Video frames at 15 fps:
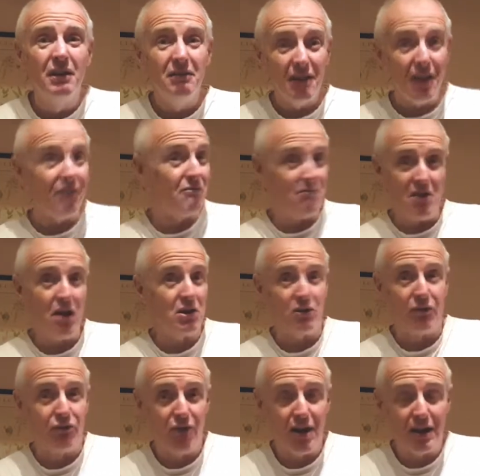yeah, nice
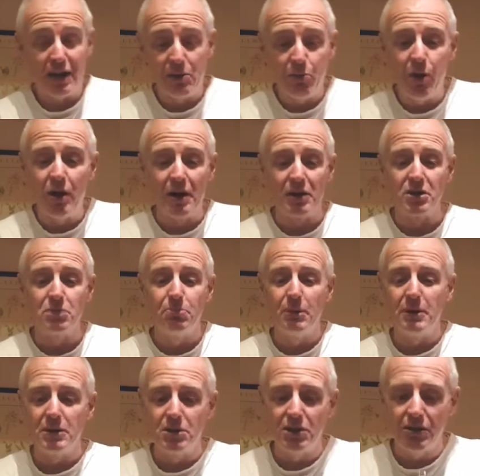friendly wines.
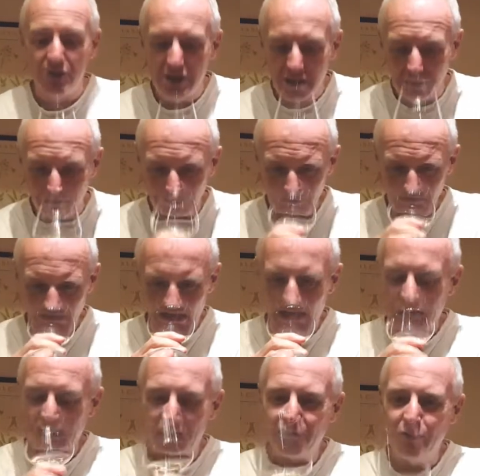But this,
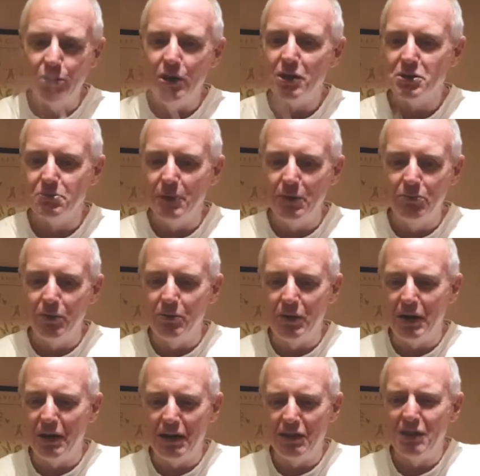if you'd asked me,
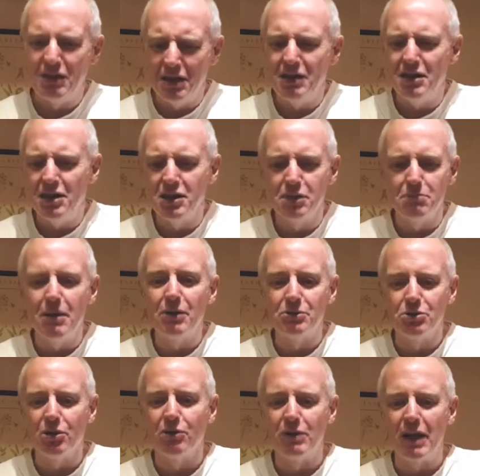this smells
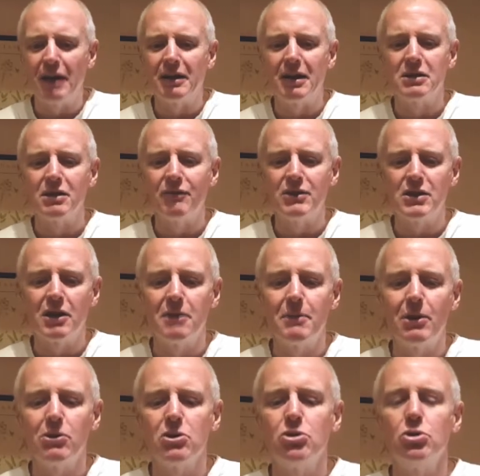like as if it's going to be
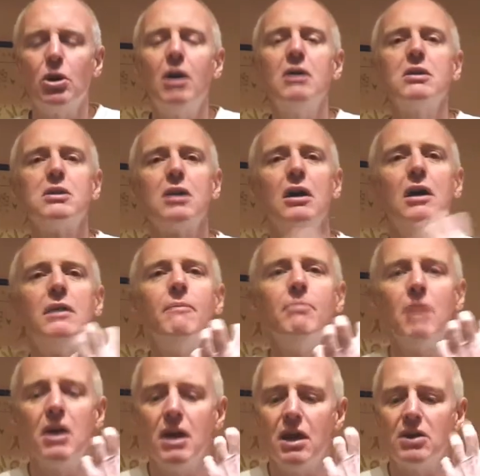on the dry side.
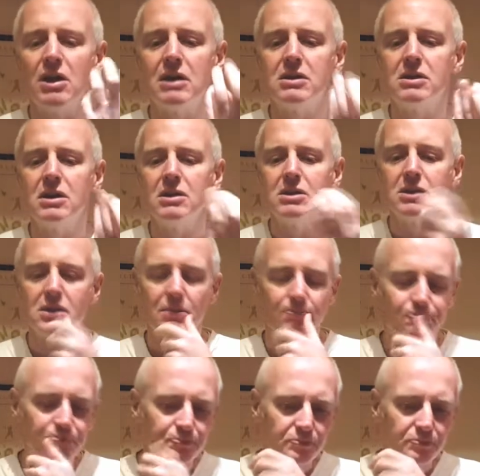There's this